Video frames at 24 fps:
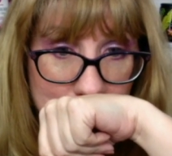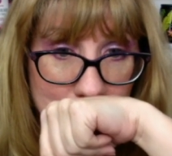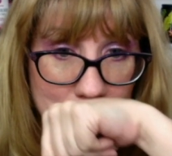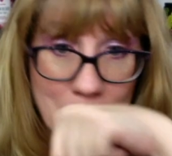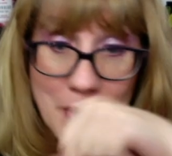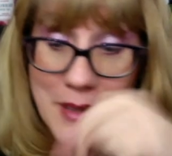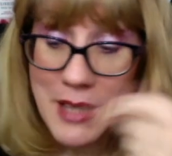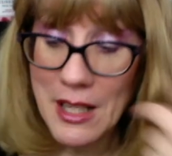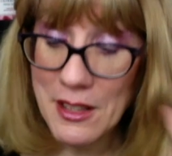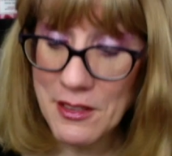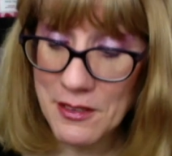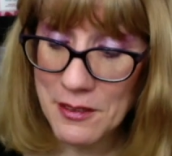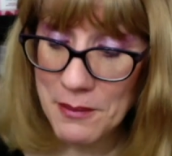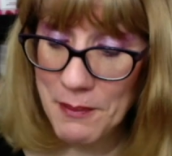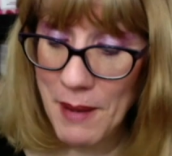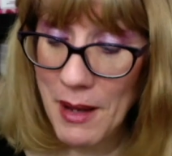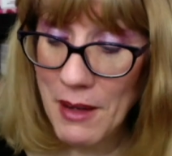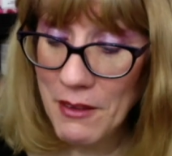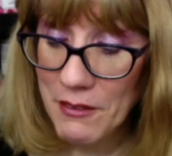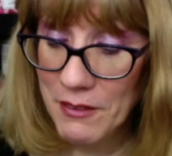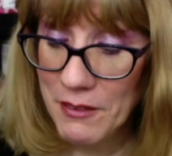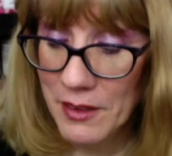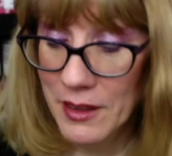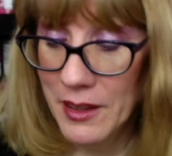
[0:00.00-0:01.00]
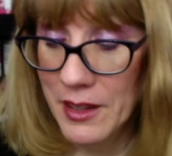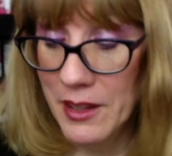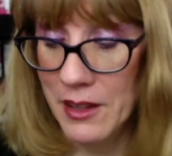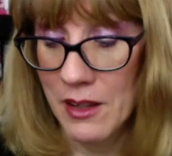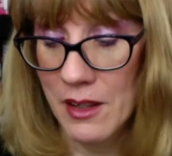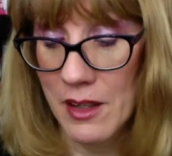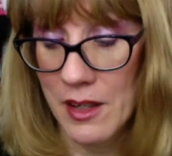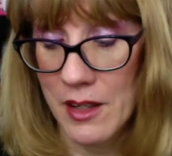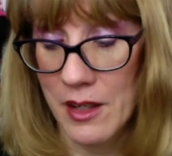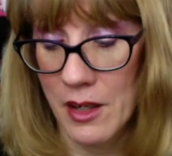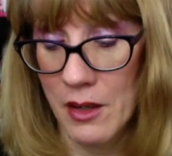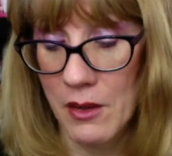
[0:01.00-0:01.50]
But they smell really
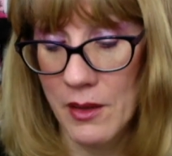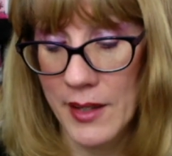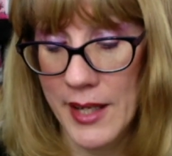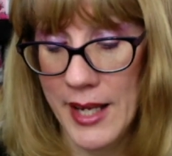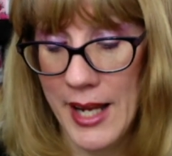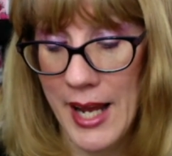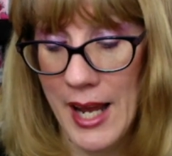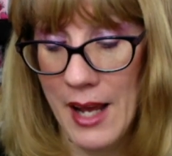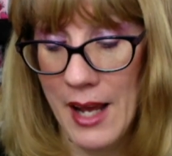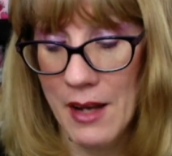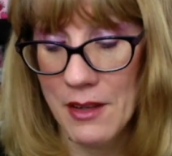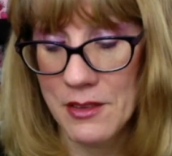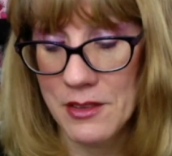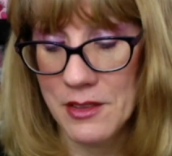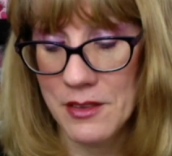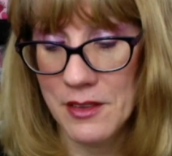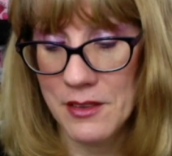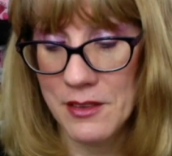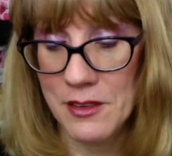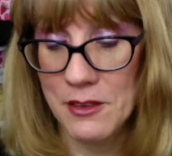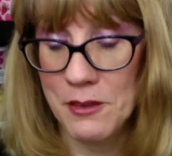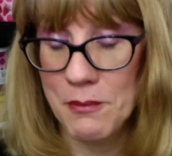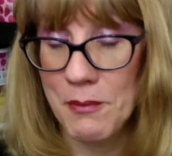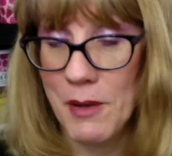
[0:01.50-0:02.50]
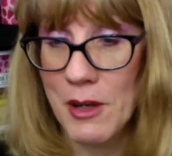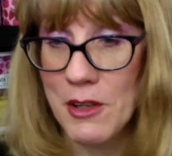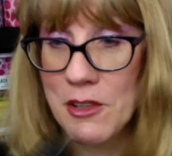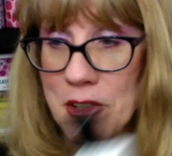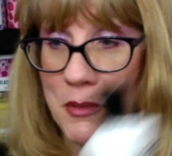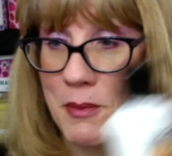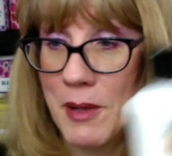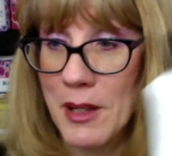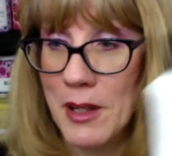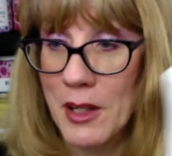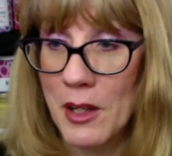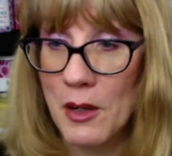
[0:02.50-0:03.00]
good. Holy cow. So this is
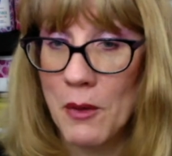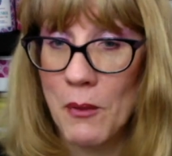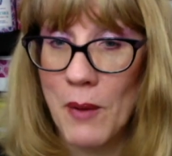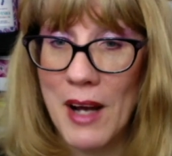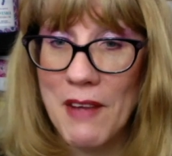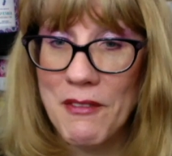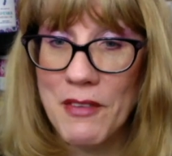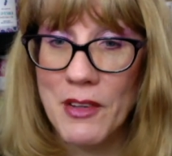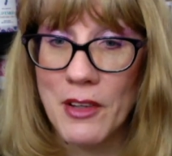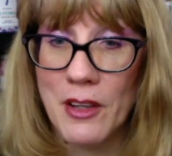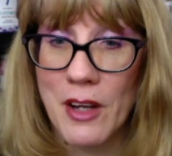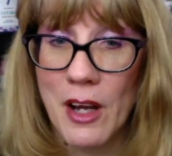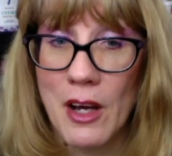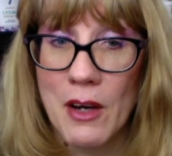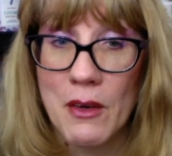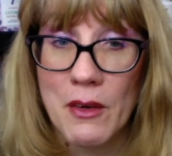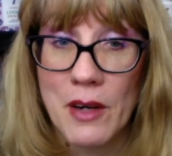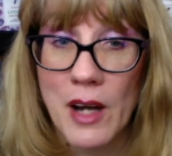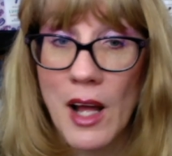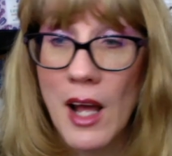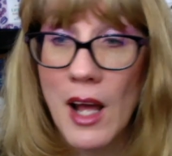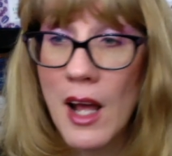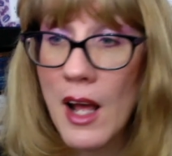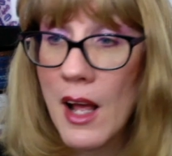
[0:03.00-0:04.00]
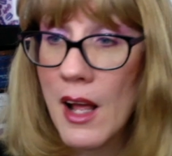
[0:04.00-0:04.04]
Marshmallow Waffle Cone.